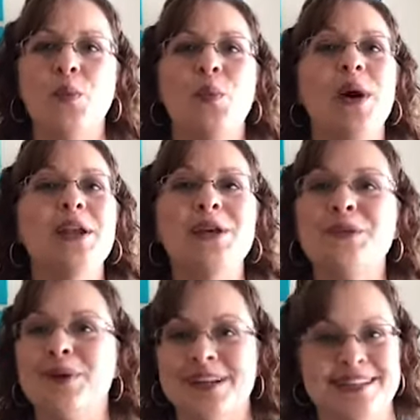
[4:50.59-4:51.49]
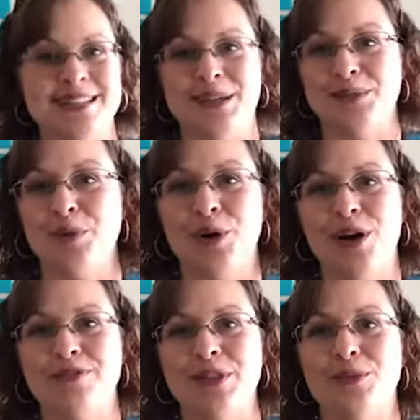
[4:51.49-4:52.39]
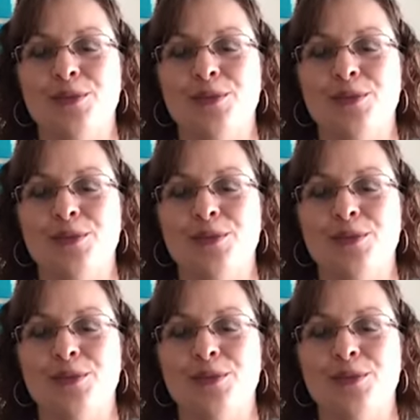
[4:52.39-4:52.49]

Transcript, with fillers: What do you want to see more of in the